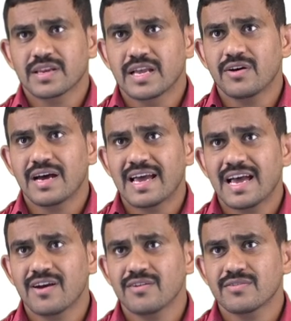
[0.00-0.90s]
Now
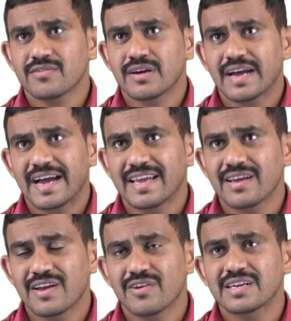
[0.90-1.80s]

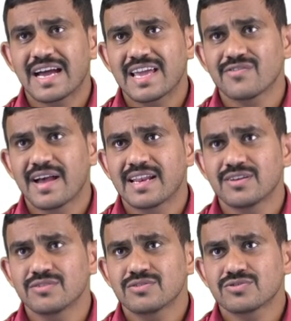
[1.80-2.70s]
I want I
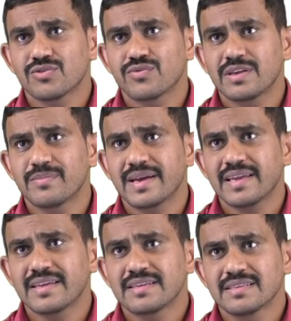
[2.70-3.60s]
value, so V
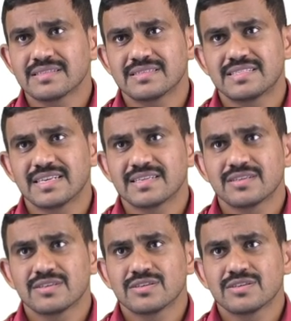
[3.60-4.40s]
by Z.